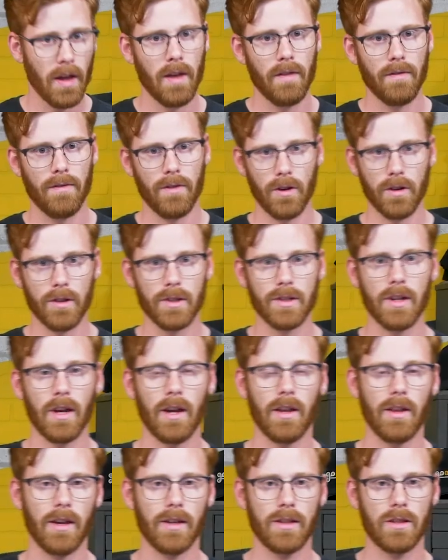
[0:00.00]
First,
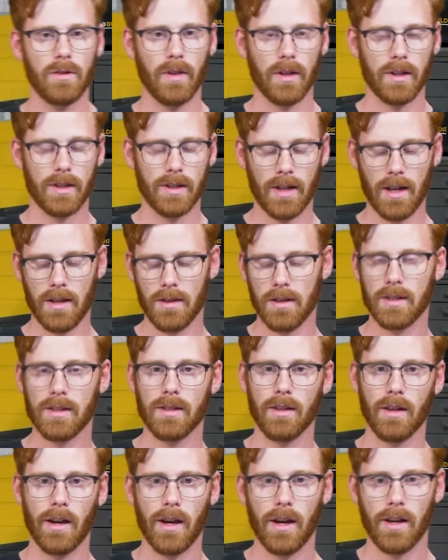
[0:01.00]
I like to extend the
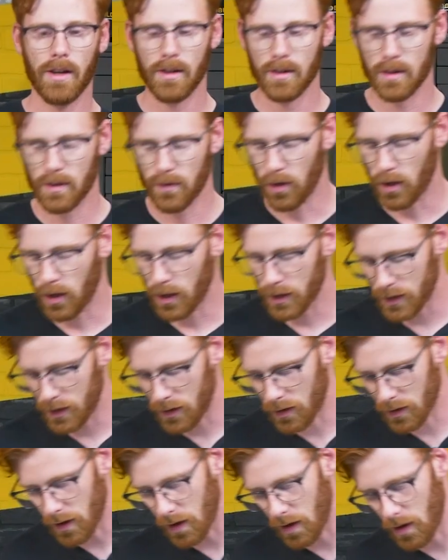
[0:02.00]
slide as far as
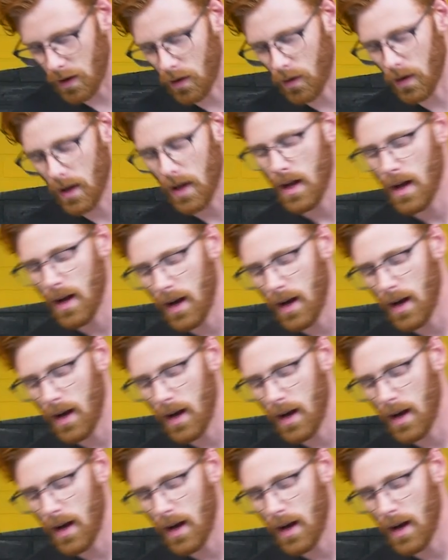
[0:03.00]
it'll go,